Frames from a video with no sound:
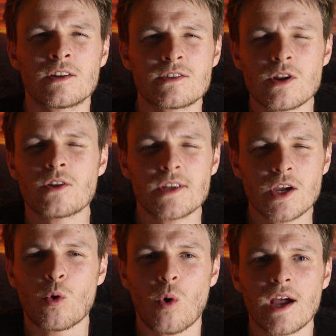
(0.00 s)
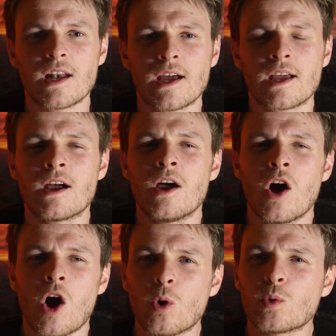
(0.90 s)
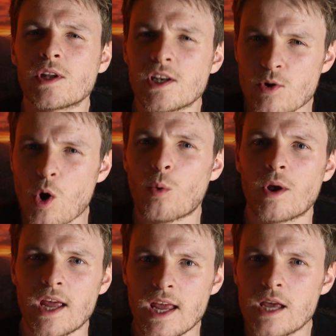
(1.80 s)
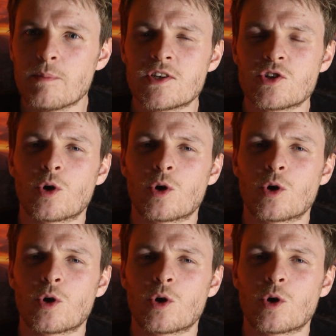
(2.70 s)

there's nothing quite like holding your own image